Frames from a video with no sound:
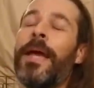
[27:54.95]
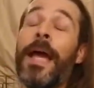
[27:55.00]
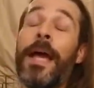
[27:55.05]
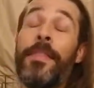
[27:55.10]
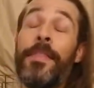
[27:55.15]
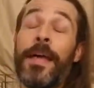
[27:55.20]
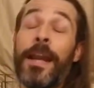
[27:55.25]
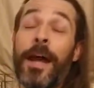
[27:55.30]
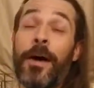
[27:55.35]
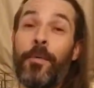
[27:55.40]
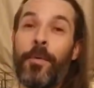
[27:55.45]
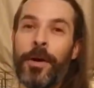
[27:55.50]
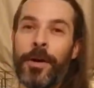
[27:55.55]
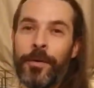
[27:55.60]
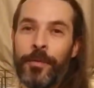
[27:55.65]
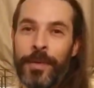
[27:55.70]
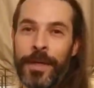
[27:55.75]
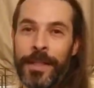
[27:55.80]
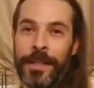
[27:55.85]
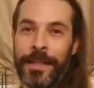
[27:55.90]
And then I want
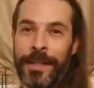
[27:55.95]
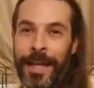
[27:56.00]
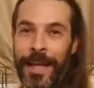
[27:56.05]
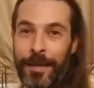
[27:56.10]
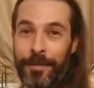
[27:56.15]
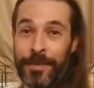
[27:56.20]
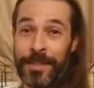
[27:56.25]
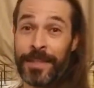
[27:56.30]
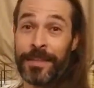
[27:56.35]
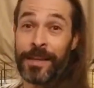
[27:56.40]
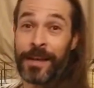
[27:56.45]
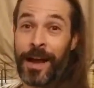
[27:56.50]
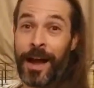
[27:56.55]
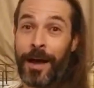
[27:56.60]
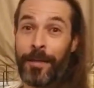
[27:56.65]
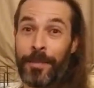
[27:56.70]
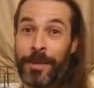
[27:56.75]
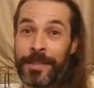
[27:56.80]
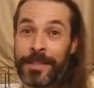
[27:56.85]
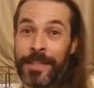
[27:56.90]
to read the names in the
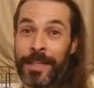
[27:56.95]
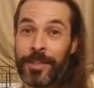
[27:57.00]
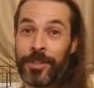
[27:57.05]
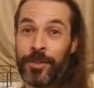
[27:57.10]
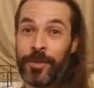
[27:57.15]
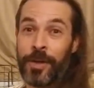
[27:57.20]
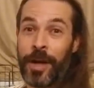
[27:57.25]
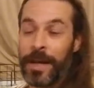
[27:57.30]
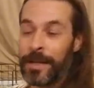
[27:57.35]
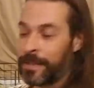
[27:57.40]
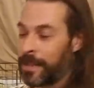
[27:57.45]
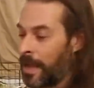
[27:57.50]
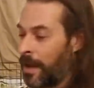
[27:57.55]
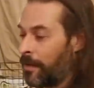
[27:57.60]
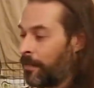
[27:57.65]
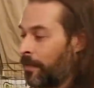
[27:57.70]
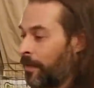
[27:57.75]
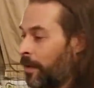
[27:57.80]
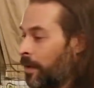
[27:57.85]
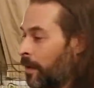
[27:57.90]
comments that you guys
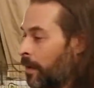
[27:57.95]
have.